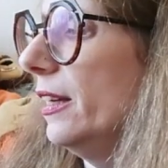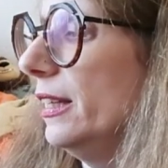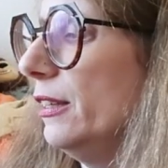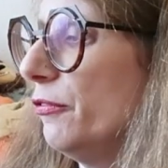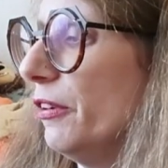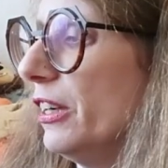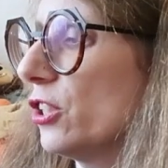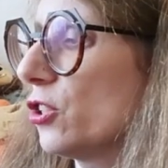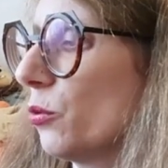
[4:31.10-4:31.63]

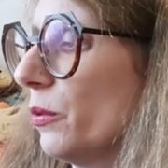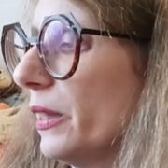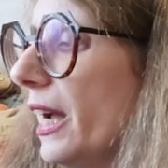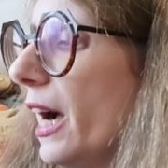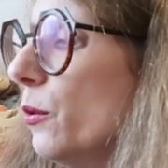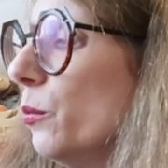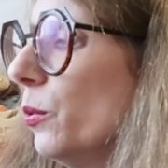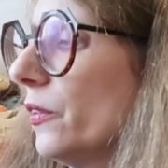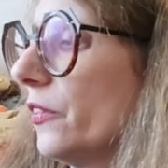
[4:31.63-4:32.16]
Eventually
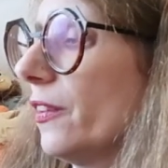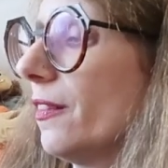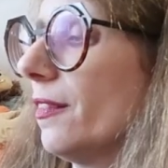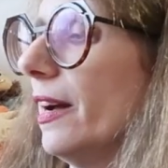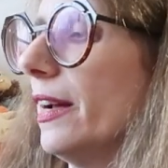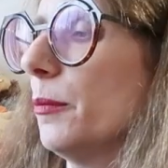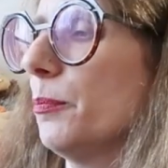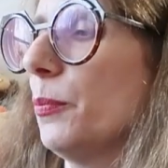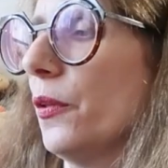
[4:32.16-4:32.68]
I will
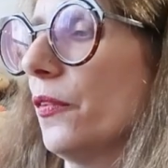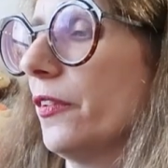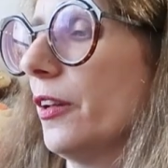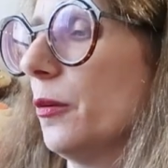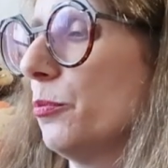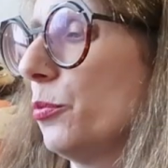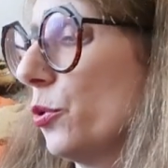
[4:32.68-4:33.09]
decide upon said